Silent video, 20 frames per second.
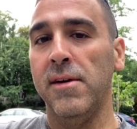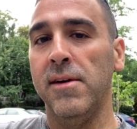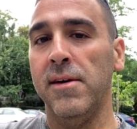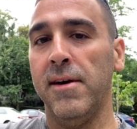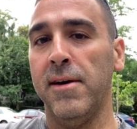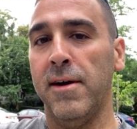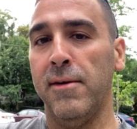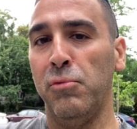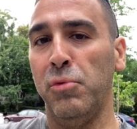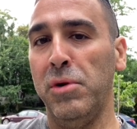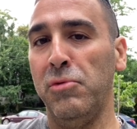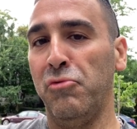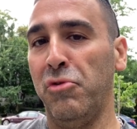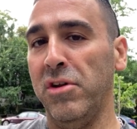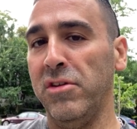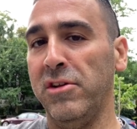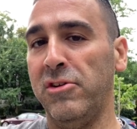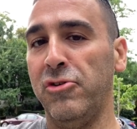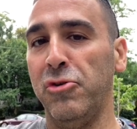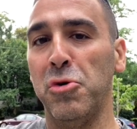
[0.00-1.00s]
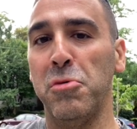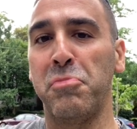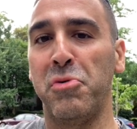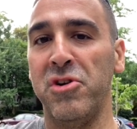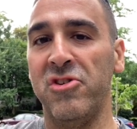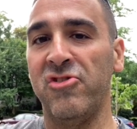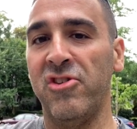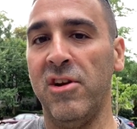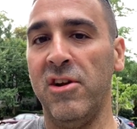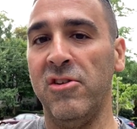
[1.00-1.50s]
Uh, we really do
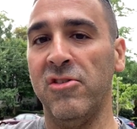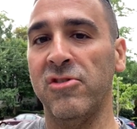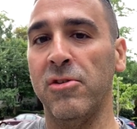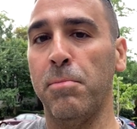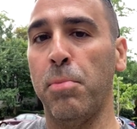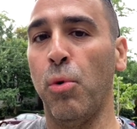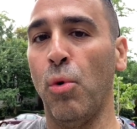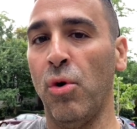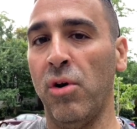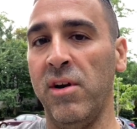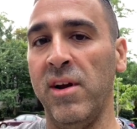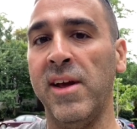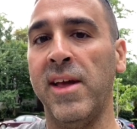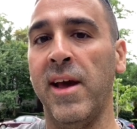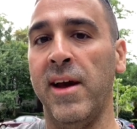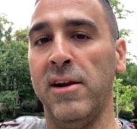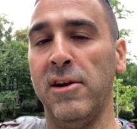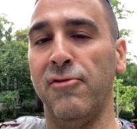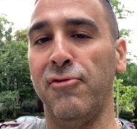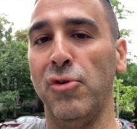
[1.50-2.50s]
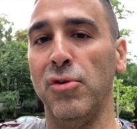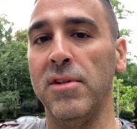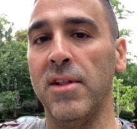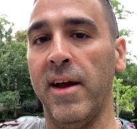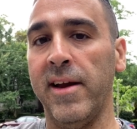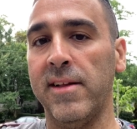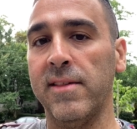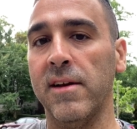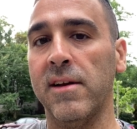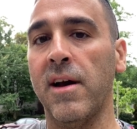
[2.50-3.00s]
appreciate your support. Again, if you
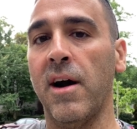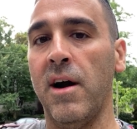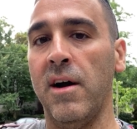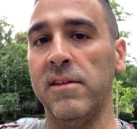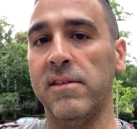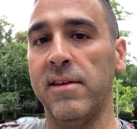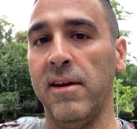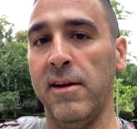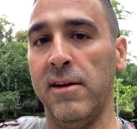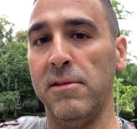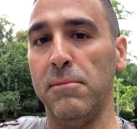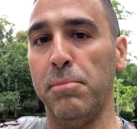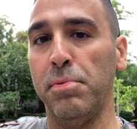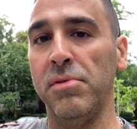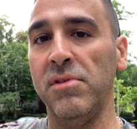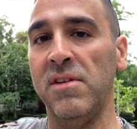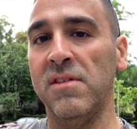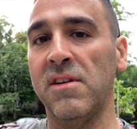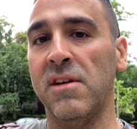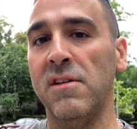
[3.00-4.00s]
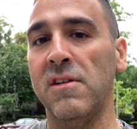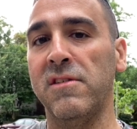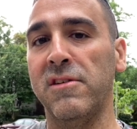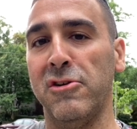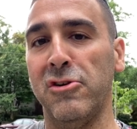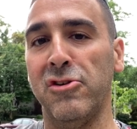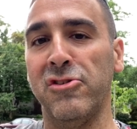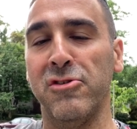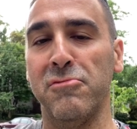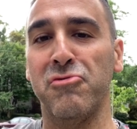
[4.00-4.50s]
like the content, please
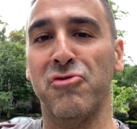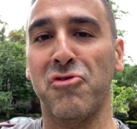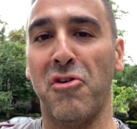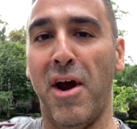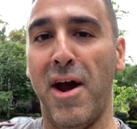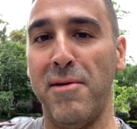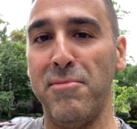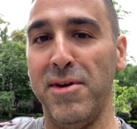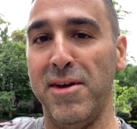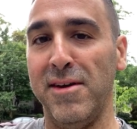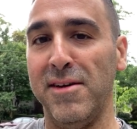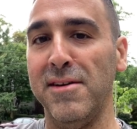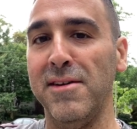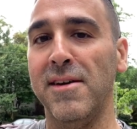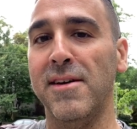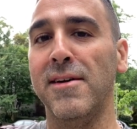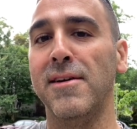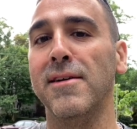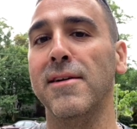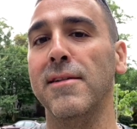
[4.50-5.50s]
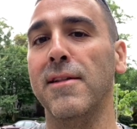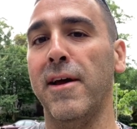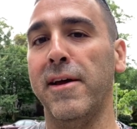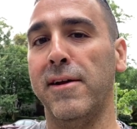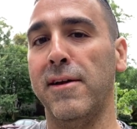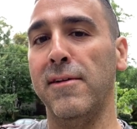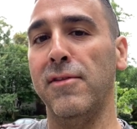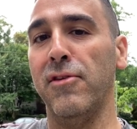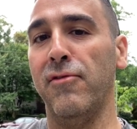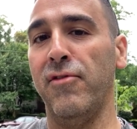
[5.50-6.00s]
consider subscribing,
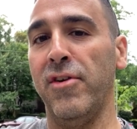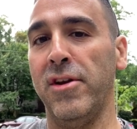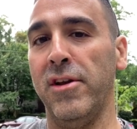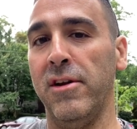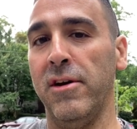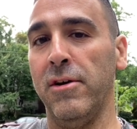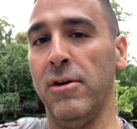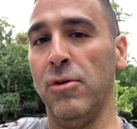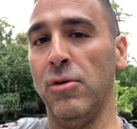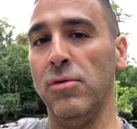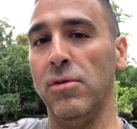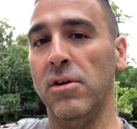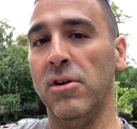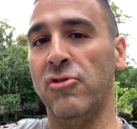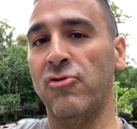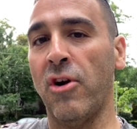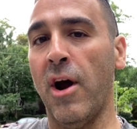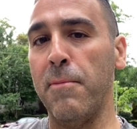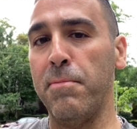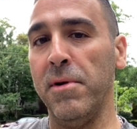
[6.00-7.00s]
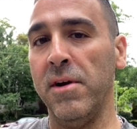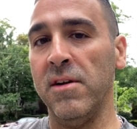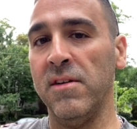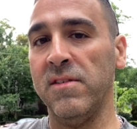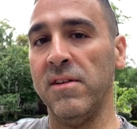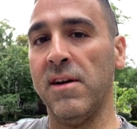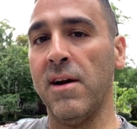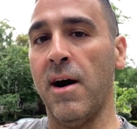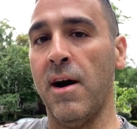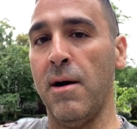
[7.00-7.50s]
liking the video, dropping us
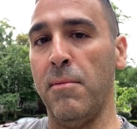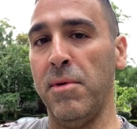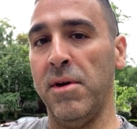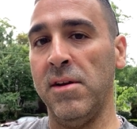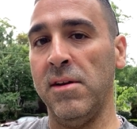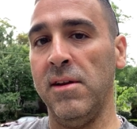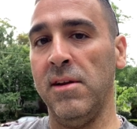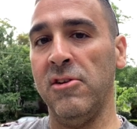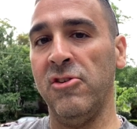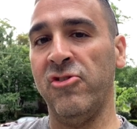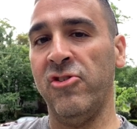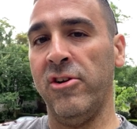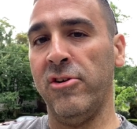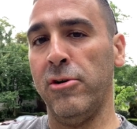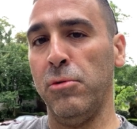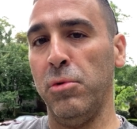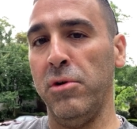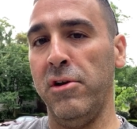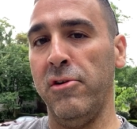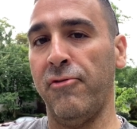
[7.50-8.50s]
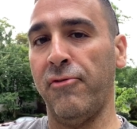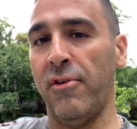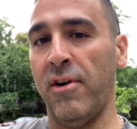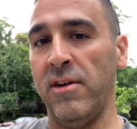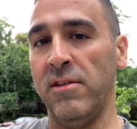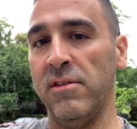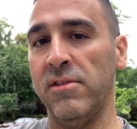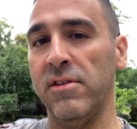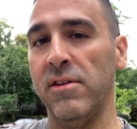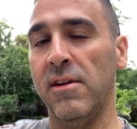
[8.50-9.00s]
a comment, and share it with your
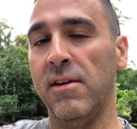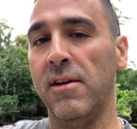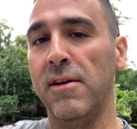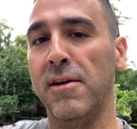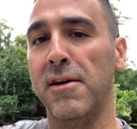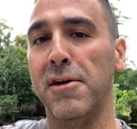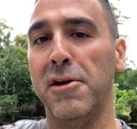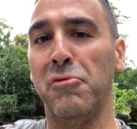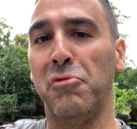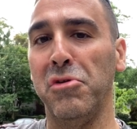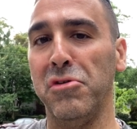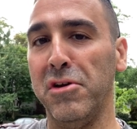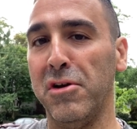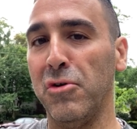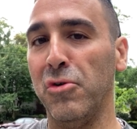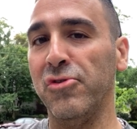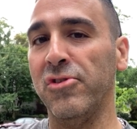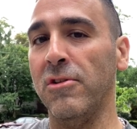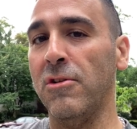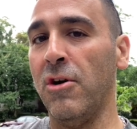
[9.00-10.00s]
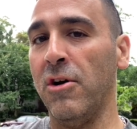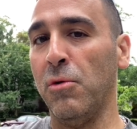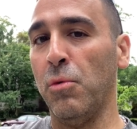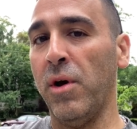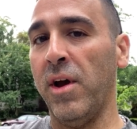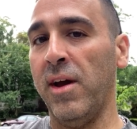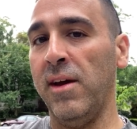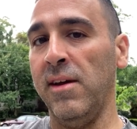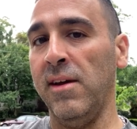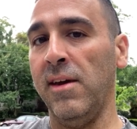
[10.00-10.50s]
friends. It really goes a long
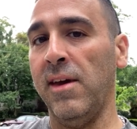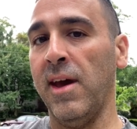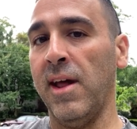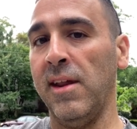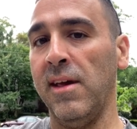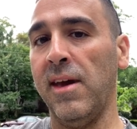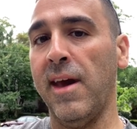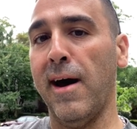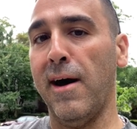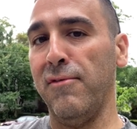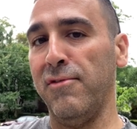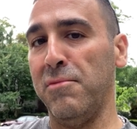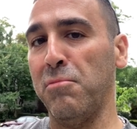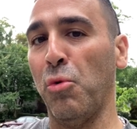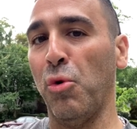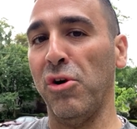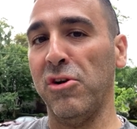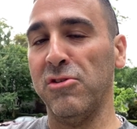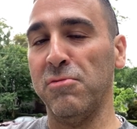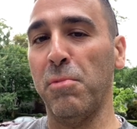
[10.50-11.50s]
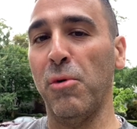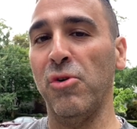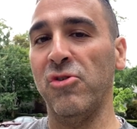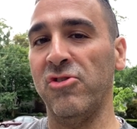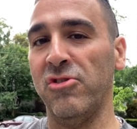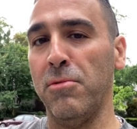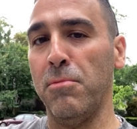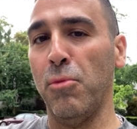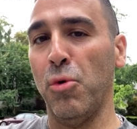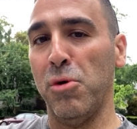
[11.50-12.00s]
way in getting Calvin more
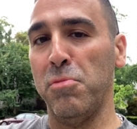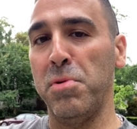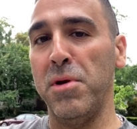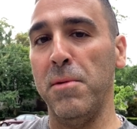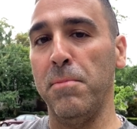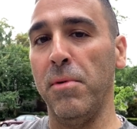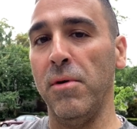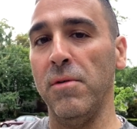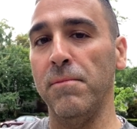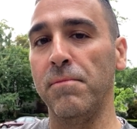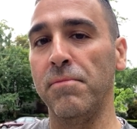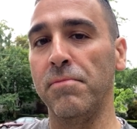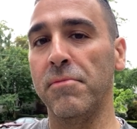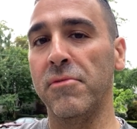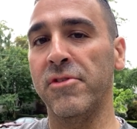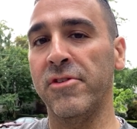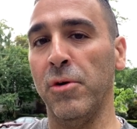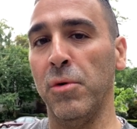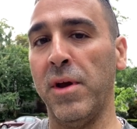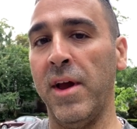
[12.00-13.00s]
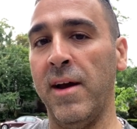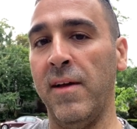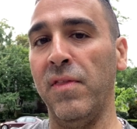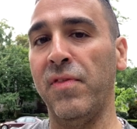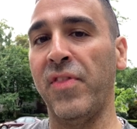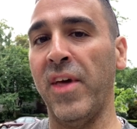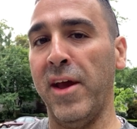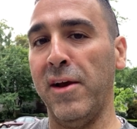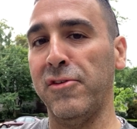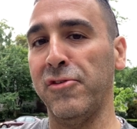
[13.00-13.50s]
exposure to more people. So again,
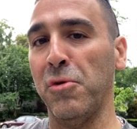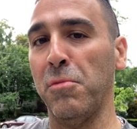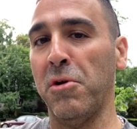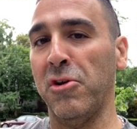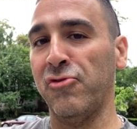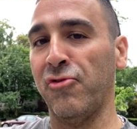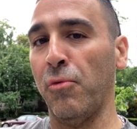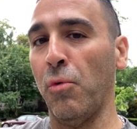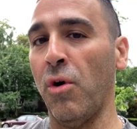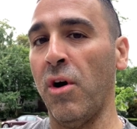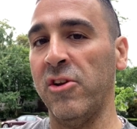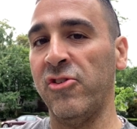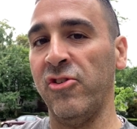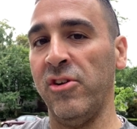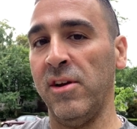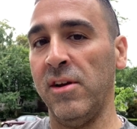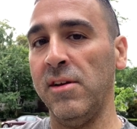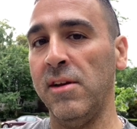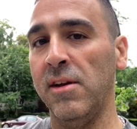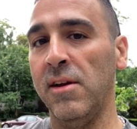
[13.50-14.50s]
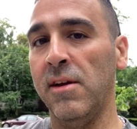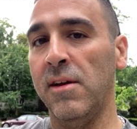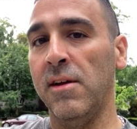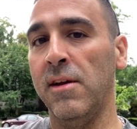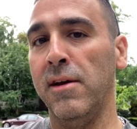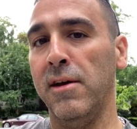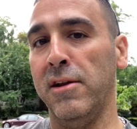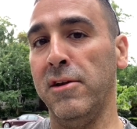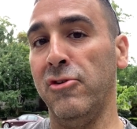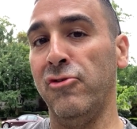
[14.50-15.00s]
thanks so much for watching
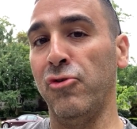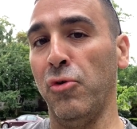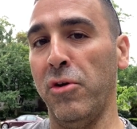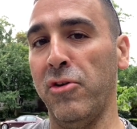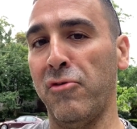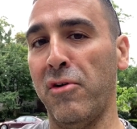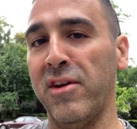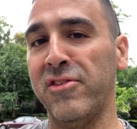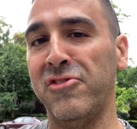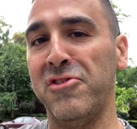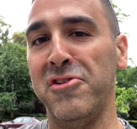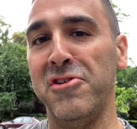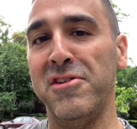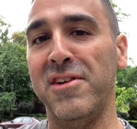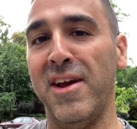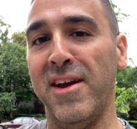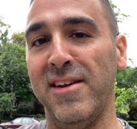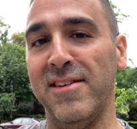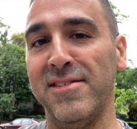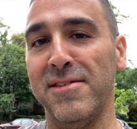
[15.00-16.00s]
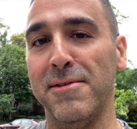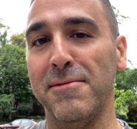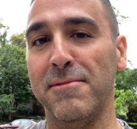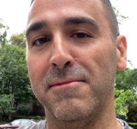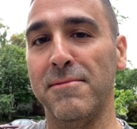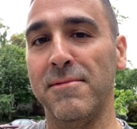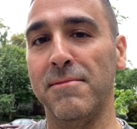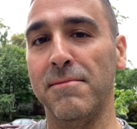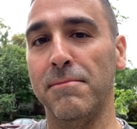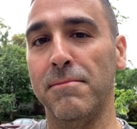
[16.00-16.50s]
and enjoy the rest of your days.
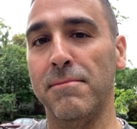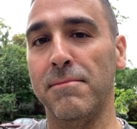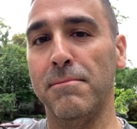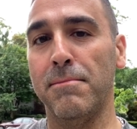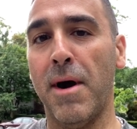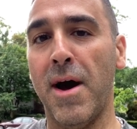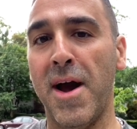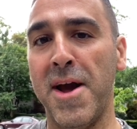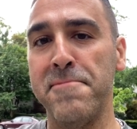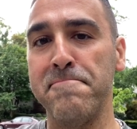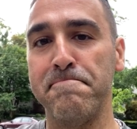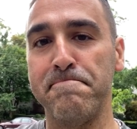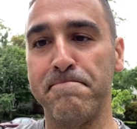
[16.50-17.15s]
Bye.